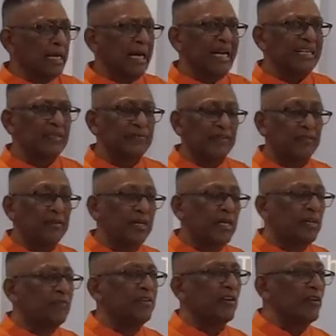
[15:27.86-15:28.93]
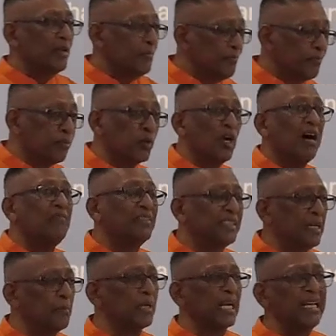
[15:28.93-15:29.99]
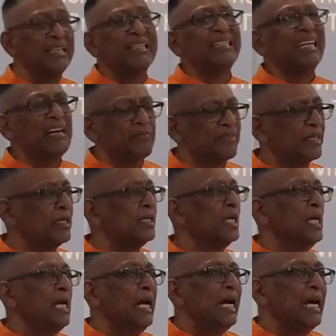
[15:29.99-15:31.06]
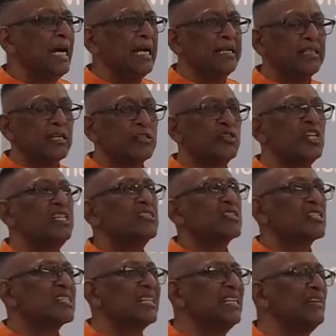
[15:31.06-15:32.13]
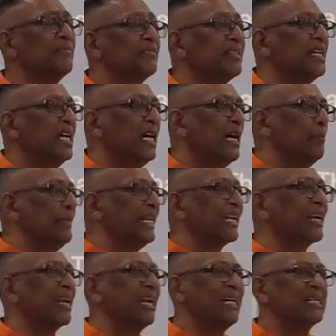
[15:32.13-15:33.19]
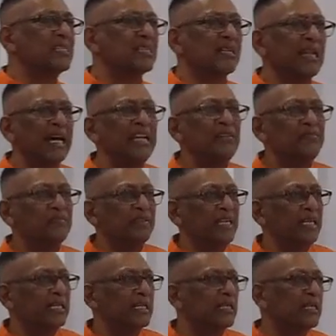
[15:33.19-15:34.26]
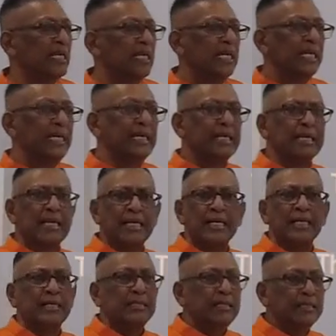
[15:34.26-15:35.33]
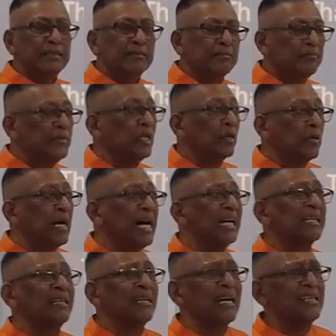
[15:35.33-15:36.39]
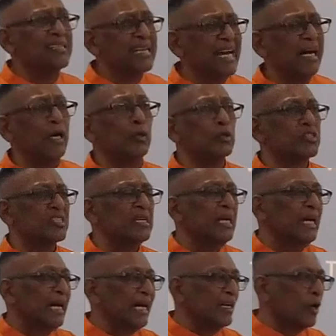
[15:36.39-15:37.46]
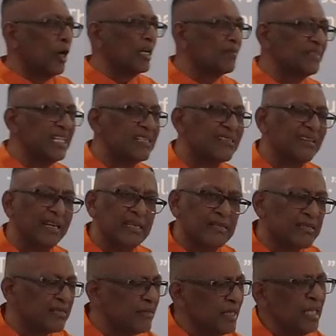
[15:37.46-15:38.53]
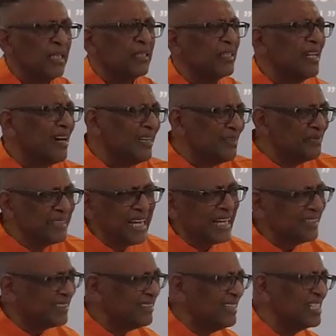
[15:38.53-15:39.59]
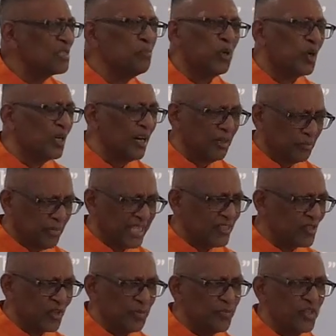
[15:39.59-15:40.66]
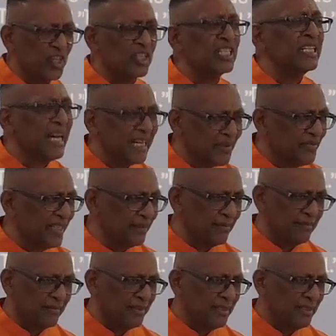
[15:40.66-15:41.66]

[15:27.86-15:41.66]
kind of a very profitable endeavor, and Jesus lived a middle class life in you know, had a nice house and all of these things. None of that is borne out by scripture. None of it.